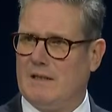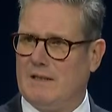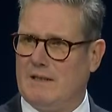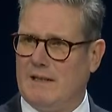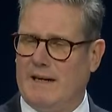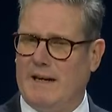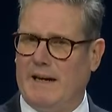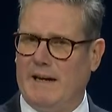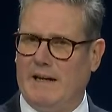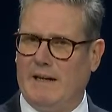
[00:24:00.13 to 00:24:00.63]

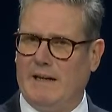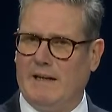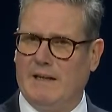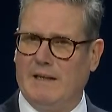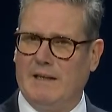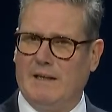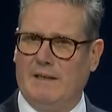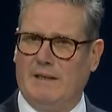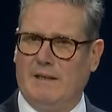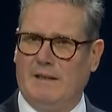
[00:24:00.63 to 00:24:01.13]
today
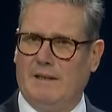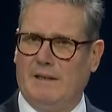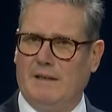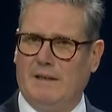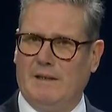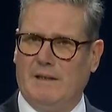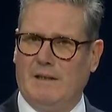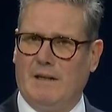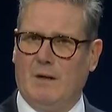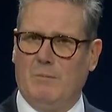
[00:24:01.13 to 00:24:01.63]

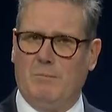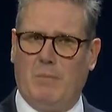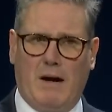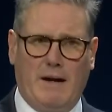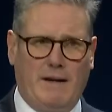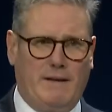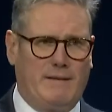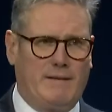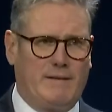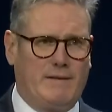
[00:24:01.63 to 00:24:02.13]

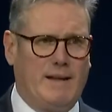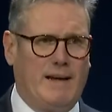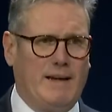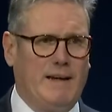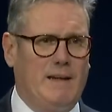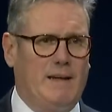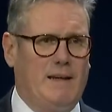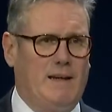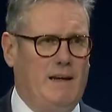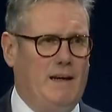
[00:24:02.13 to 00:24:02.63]
by
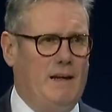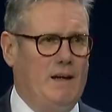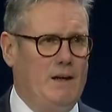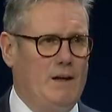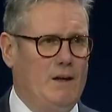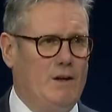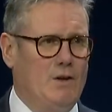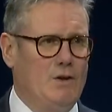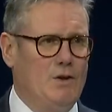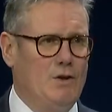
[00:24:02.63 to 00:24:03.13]

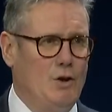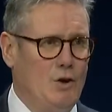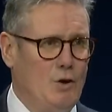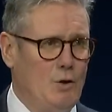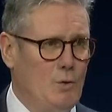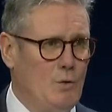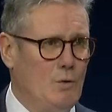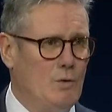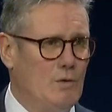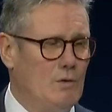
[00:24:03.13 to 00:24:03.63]
thanking
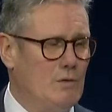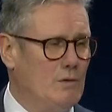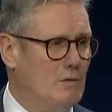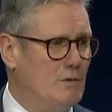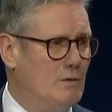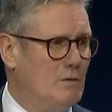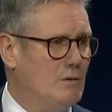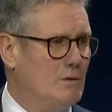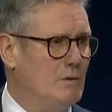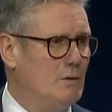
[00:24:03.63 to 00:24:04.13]
you,
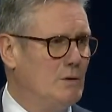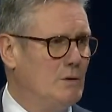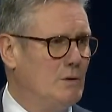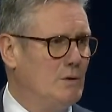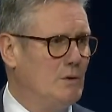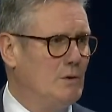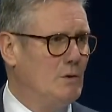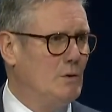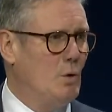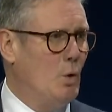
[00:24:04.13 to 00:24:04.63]

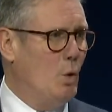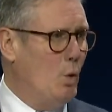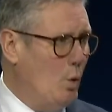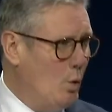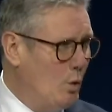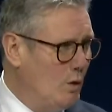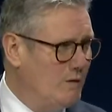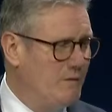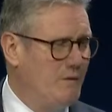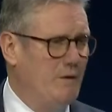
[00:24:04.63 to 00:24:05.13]

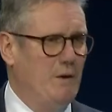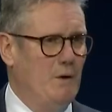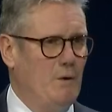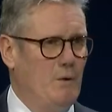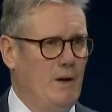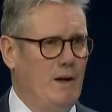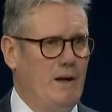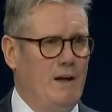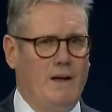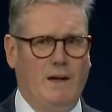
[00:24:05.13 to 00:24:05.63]
all of
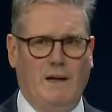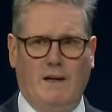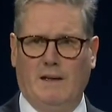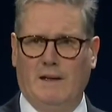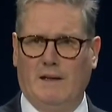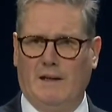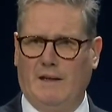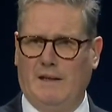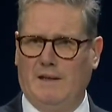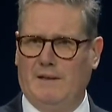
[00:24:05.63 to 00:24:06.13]
you here
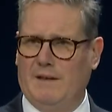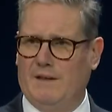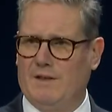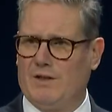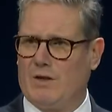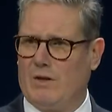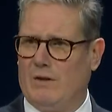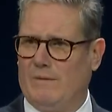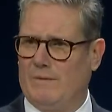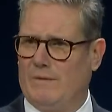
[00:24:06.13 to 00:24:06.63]
in
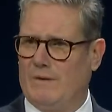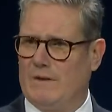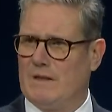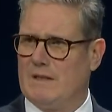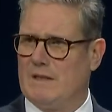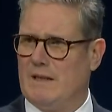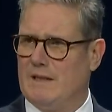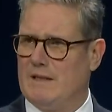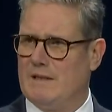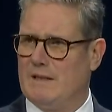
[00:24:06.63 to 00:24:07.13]
this
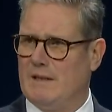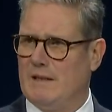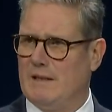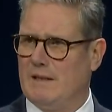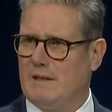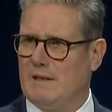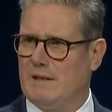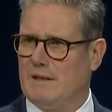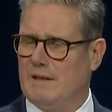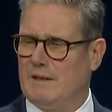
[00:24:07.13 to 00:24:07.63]
conference centre,
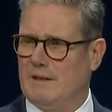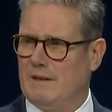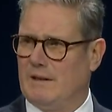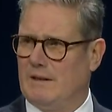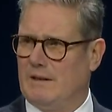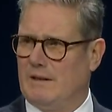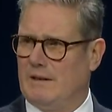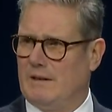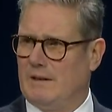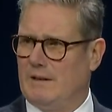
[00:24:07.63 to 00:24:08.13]

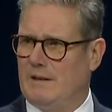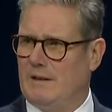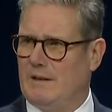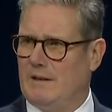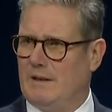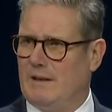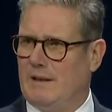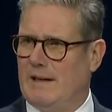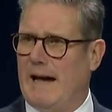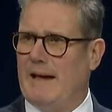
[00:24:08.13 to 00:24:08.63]

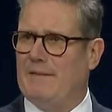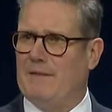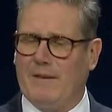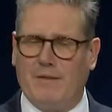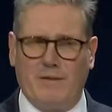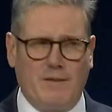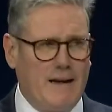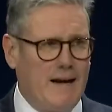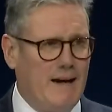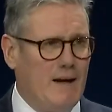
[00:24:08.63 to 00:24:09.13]
and
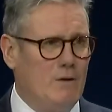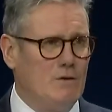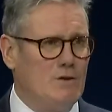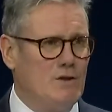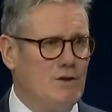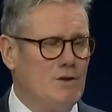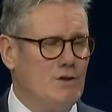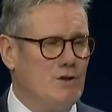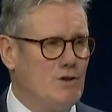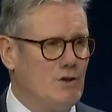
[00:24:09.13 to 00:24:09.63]
the
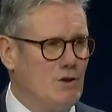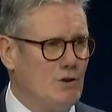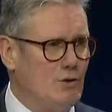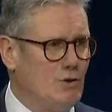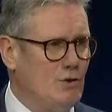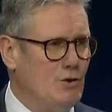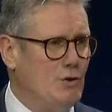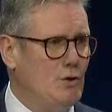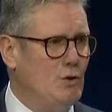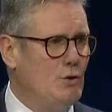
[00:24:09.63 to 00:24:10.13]
thousands that
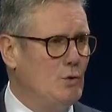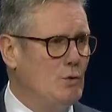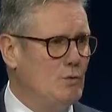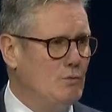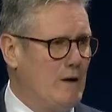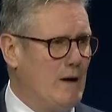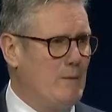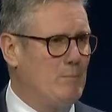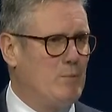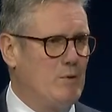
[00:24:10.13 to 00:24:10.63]
you
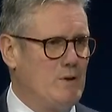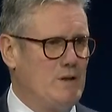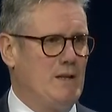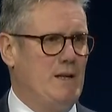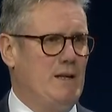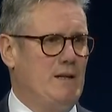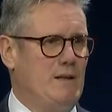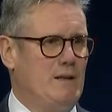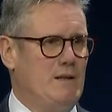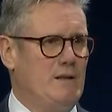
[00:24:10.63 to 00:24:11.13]

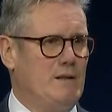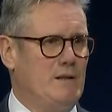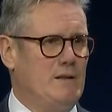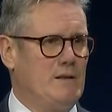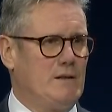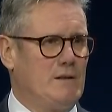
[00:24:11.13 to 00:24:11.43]
represent,